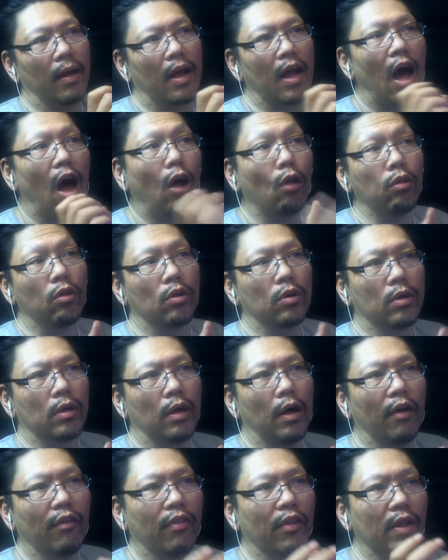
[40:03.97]
color
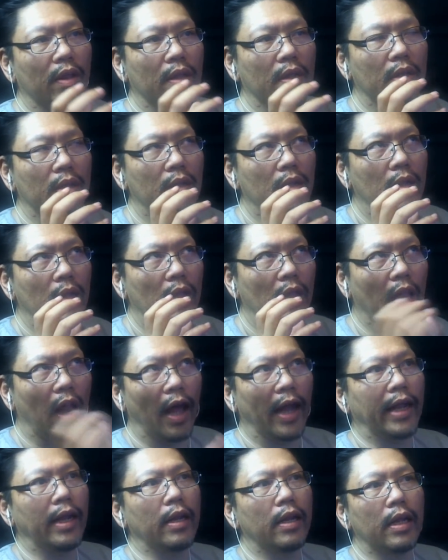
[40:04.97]
of the
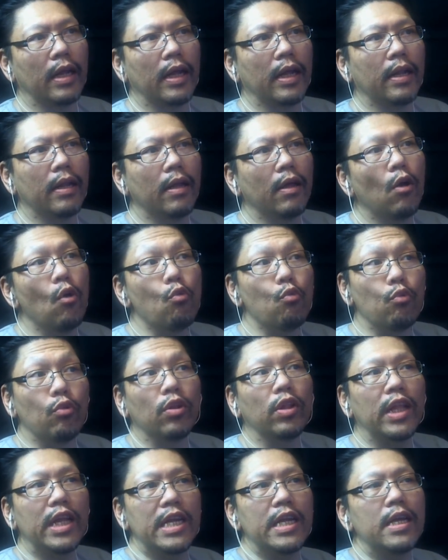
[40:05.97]
light. It
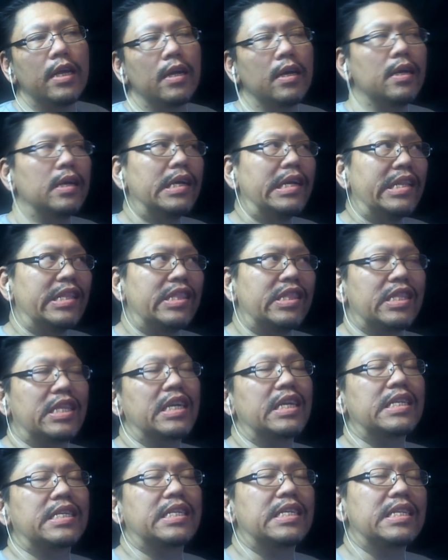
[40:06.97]
really
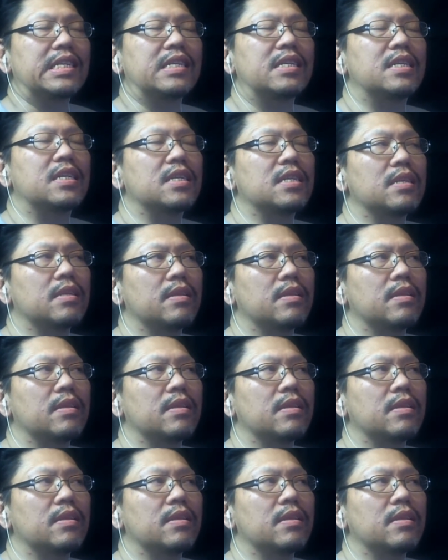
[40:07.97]
doesn't